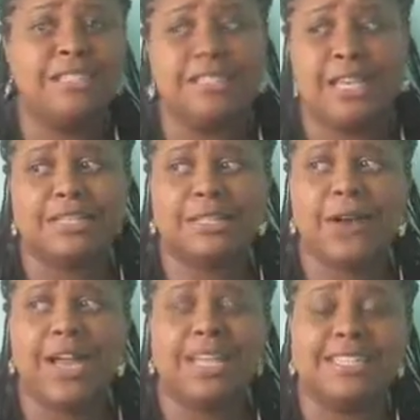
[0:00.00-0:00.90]
just so
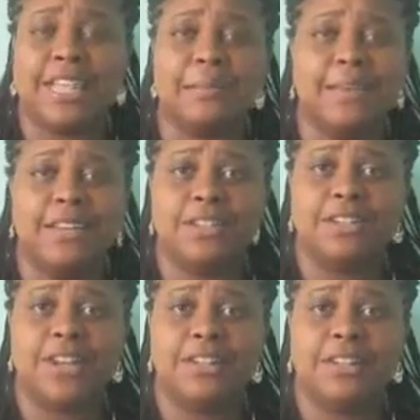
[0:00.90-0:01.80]
I could stop and get
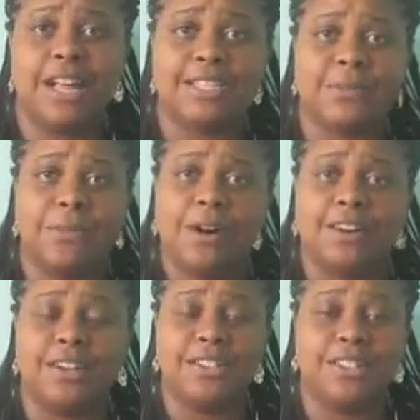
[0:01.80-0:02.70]
a glass of
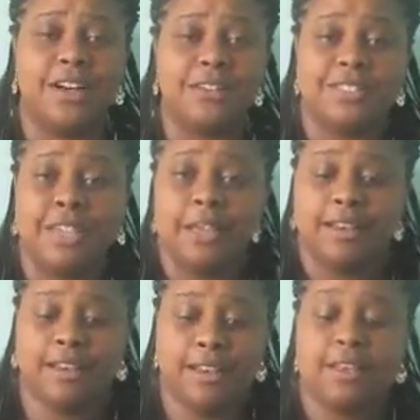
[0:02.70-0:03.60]
water. So I was
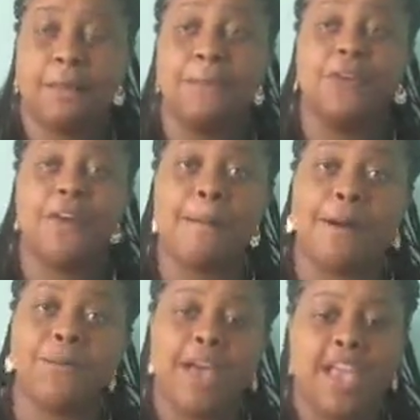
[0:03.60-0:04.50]
like, move out
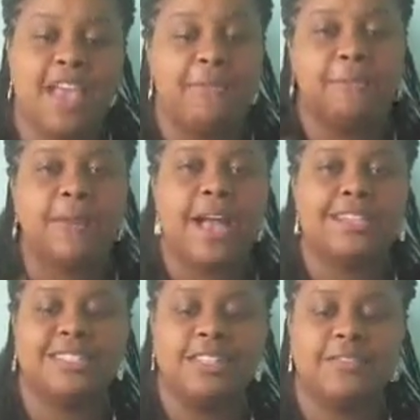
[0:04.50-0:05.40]
my way and
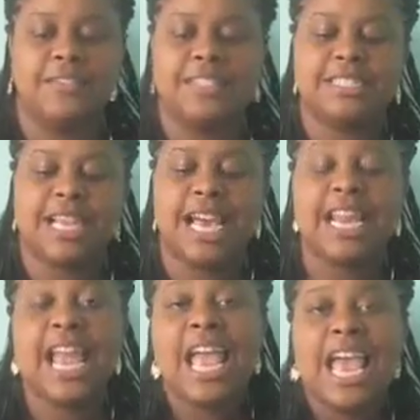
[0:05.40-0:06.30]
pass the finish
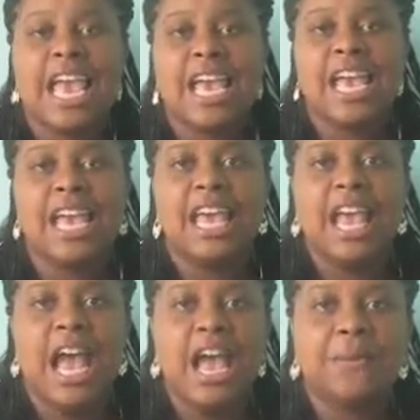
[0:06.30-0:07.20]
line. And
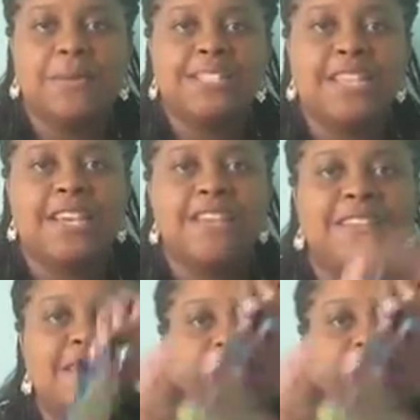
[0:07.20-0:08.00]
I received